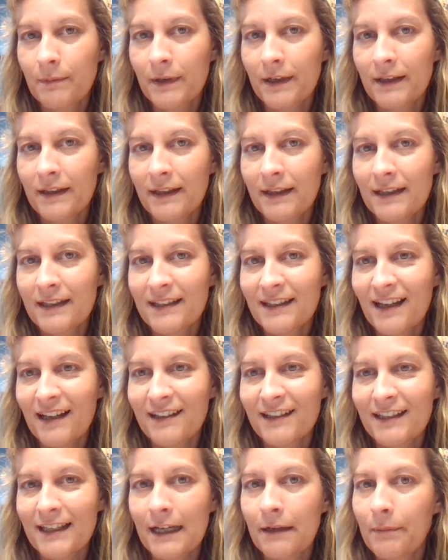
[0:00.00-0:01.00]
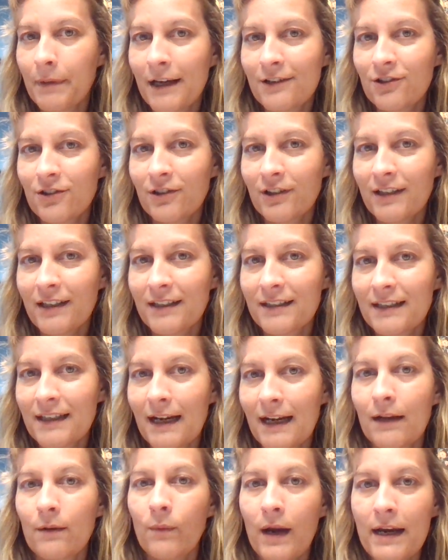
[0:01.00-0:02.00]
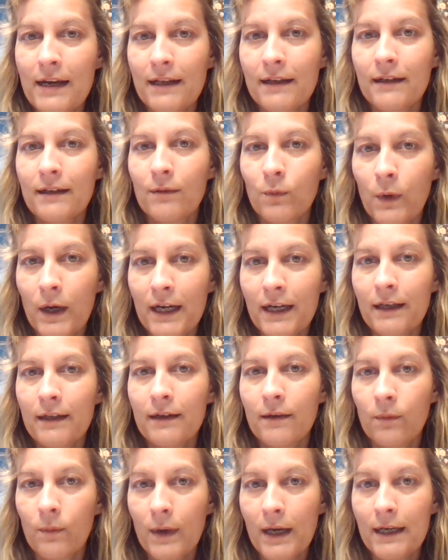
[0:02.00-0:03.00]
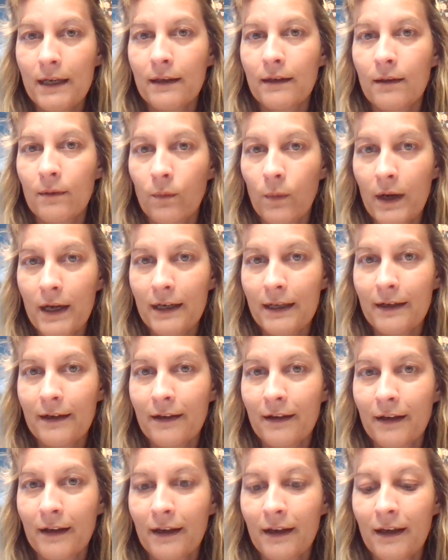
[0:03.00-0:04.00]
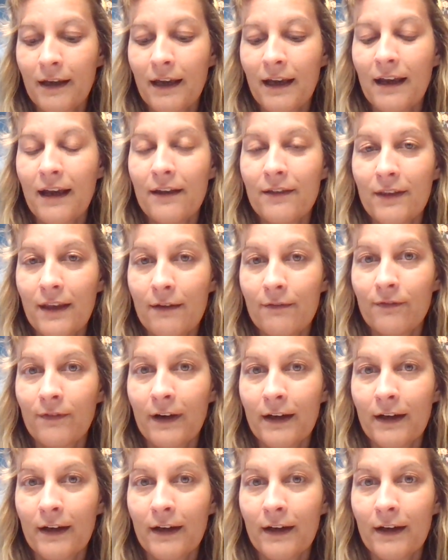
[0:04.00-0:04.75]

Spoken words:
but they said, instead of patiently, it said, I waited and waited and waited and waited. And then